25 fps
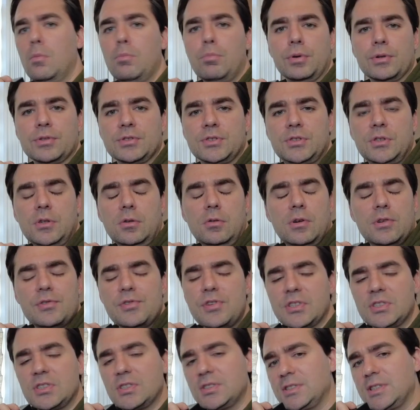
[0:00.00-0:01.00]
pursue it
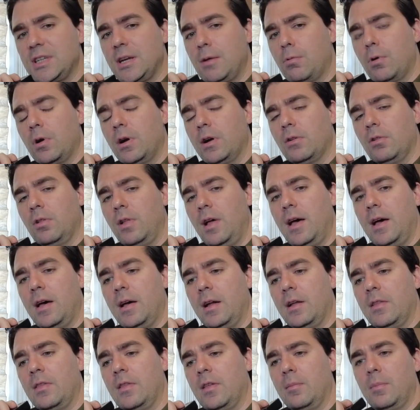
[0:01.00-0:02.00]
just to see where it
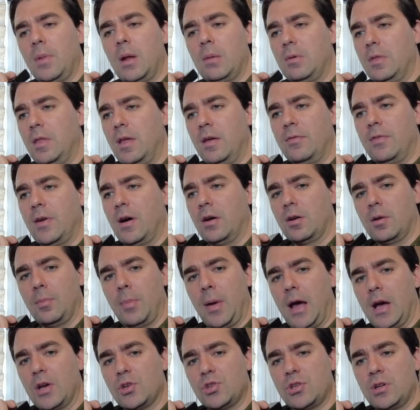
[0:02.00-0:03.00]
led and then maybe they found a
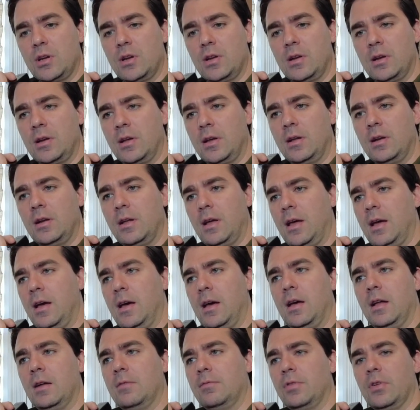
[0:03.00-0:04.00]
passion in it
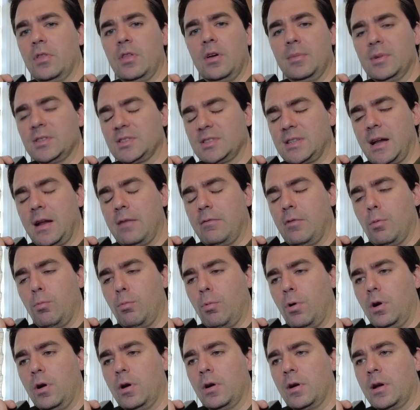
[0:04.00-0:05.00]
and for them it's not even
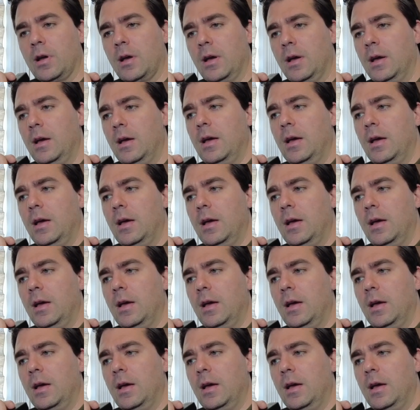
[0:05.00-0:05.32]
work